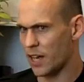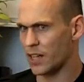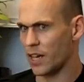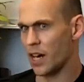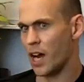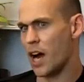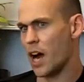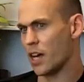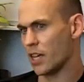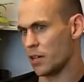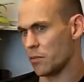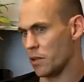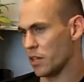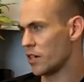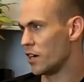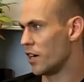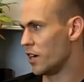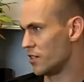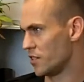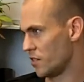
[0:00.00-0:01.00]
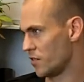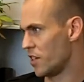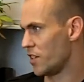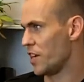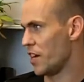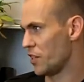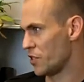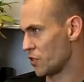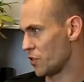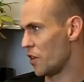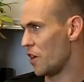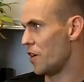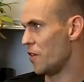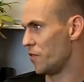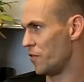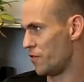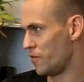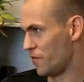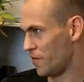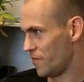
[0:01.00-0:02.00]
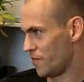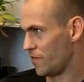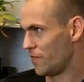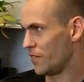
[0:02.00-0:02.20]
I think hockey, because of the nature of,